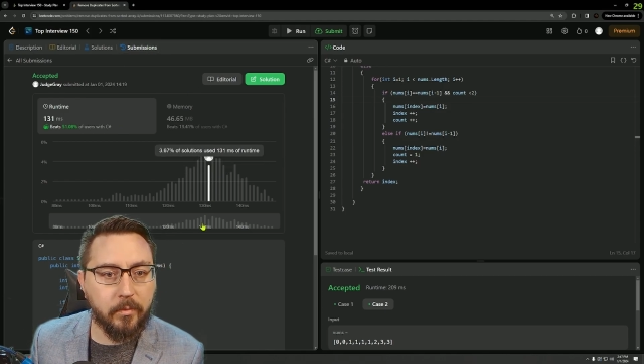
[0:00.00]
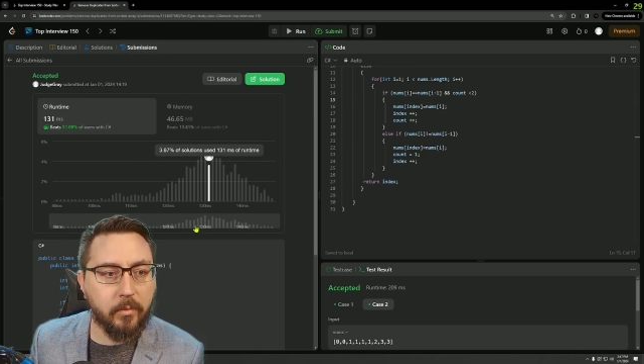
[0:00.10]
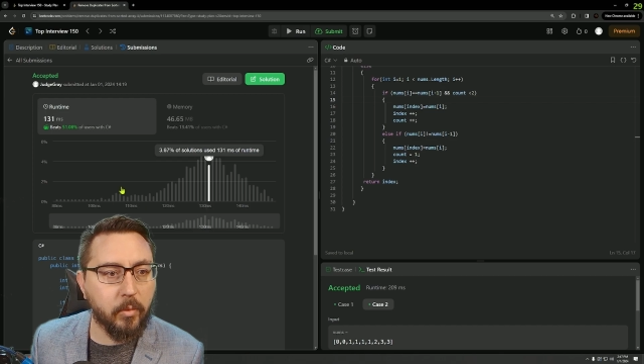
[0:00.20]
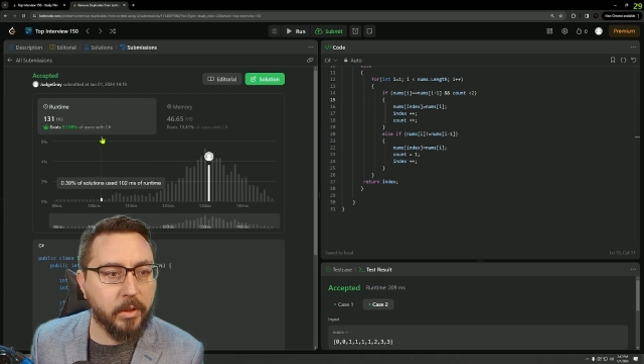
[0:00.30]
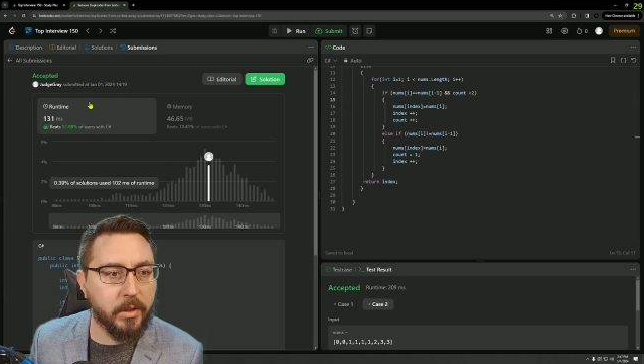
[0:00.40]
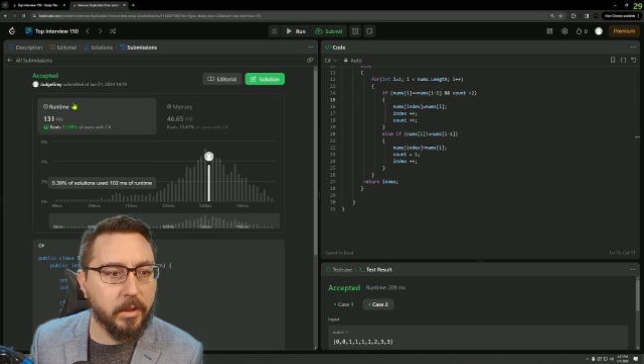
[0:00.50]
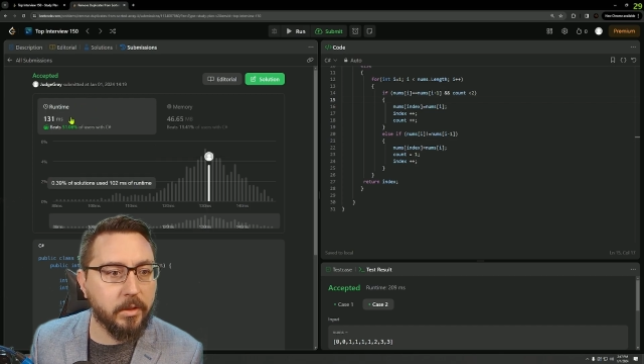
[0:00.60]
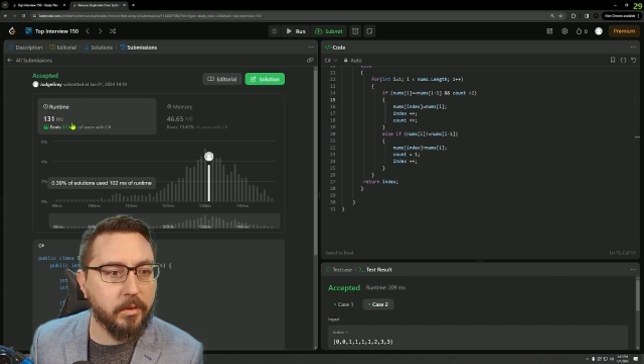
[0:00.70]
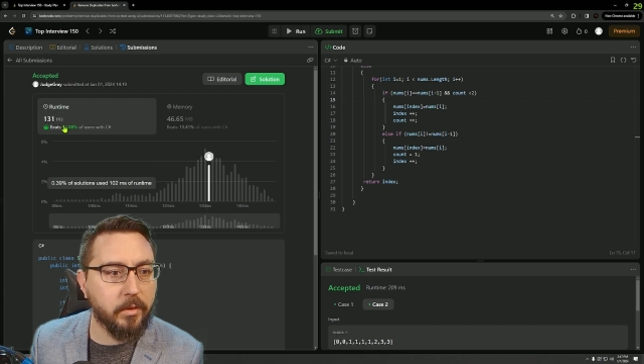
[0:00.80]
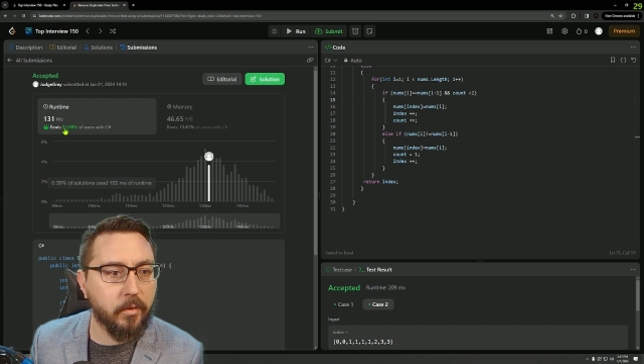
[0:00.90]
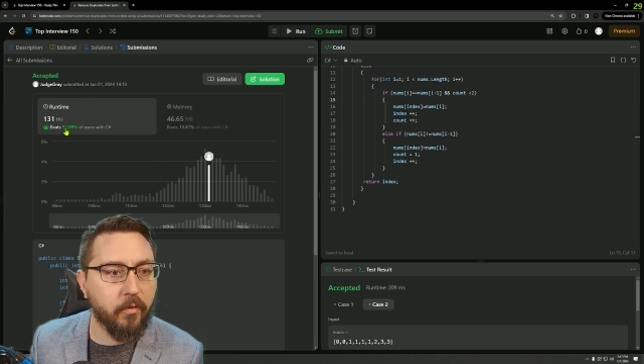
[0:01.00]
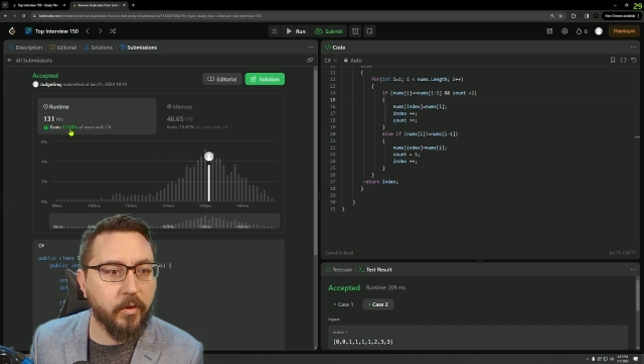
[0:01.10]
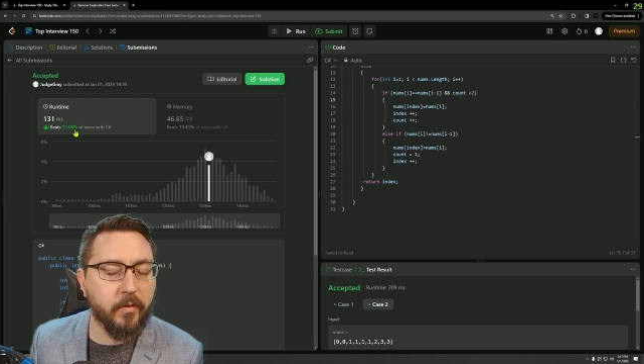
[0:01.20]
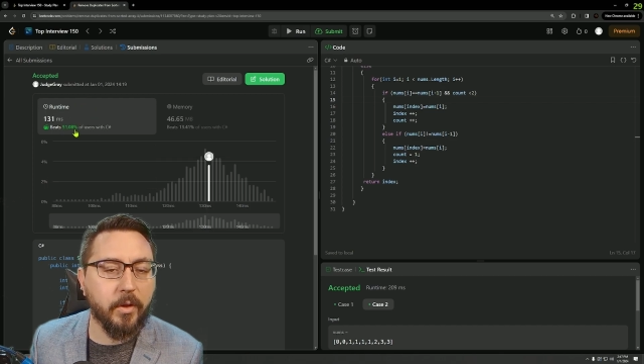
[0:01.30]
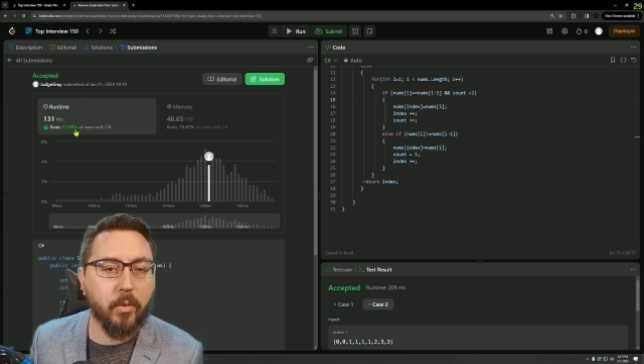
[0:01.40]
what is this,
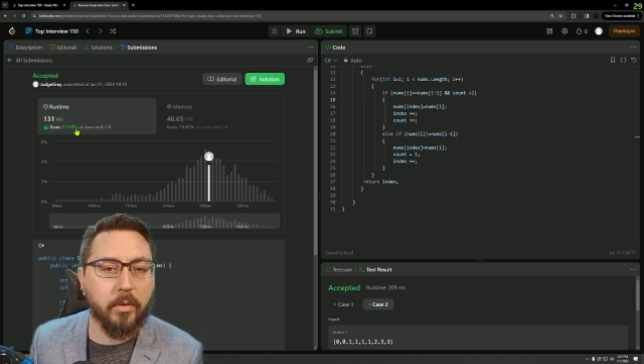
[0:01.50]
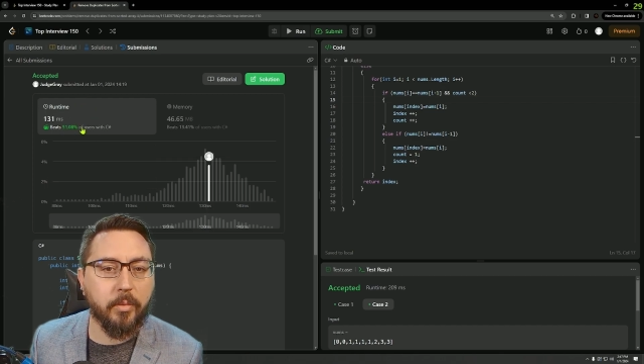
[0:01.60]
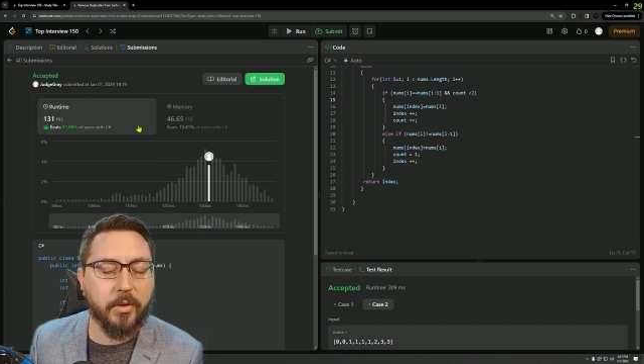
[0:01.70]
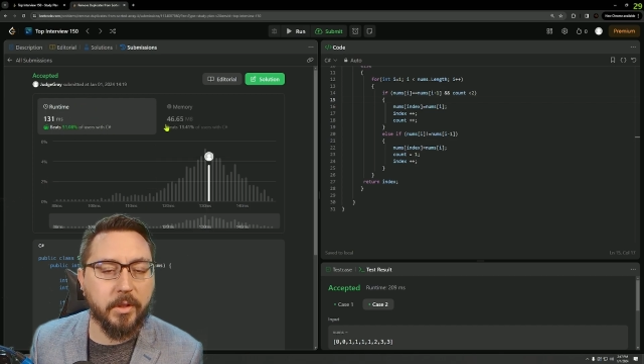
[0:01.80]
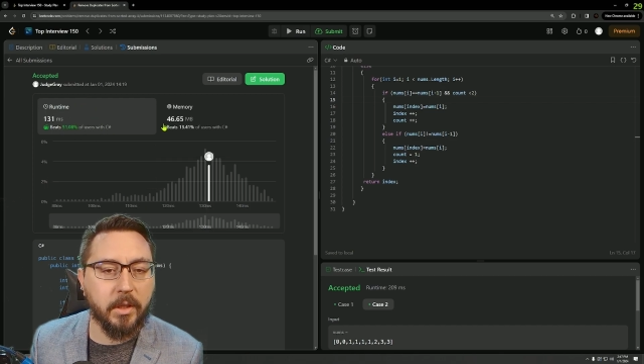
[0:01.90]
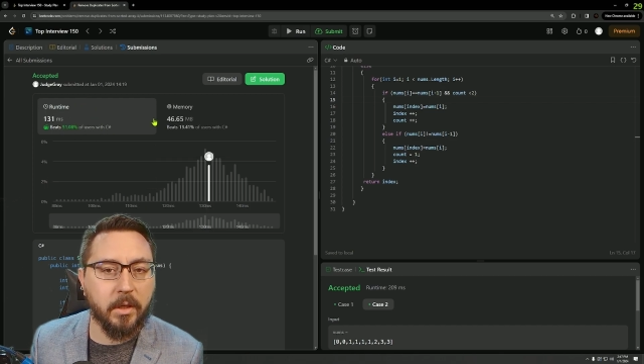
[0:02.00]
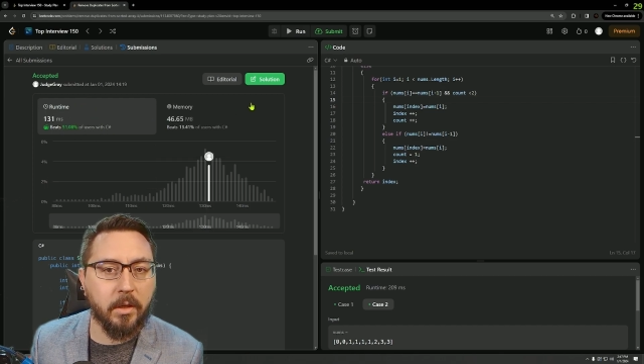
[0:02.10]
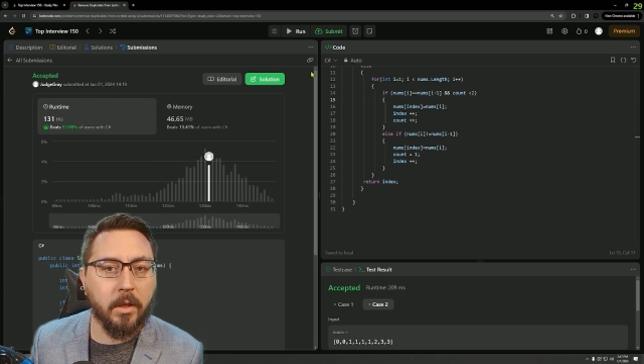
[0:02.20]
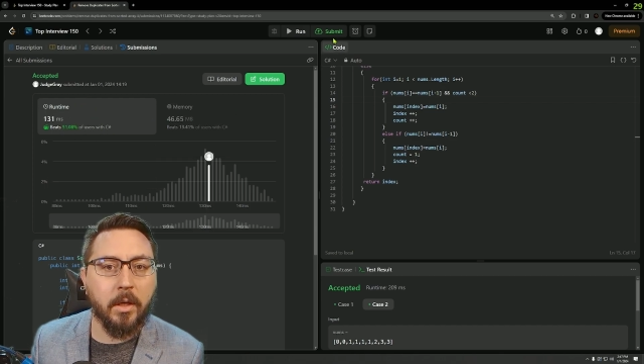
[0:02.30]
51%.